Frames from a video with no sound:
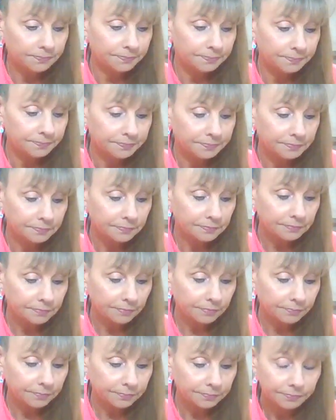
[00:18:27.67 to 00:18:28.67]

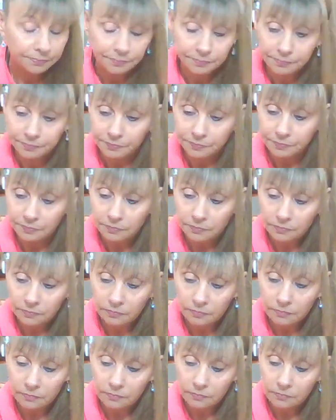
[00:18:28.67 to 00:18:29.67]

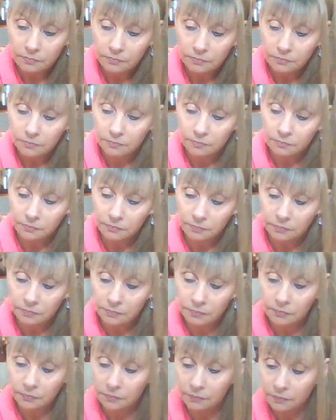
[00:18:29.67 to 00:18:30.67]

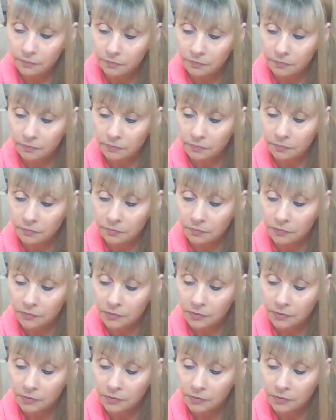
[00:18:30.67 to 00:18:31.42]
(no one is talking)